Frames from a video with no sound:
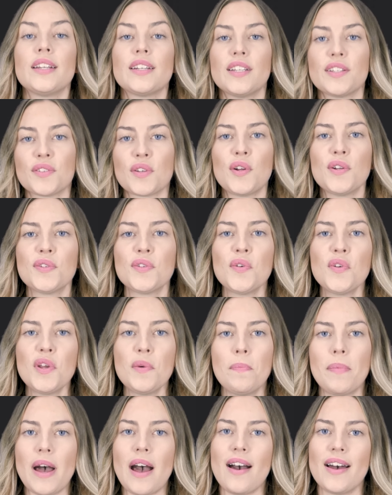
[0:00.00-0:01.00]
There's also the
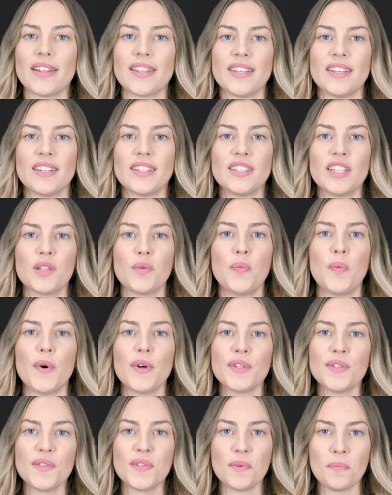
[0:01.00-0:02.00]
part that
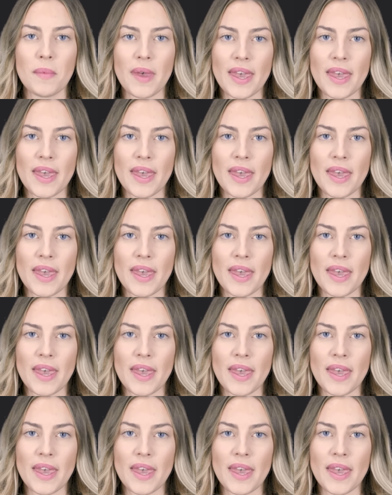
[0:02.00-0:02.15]
wants to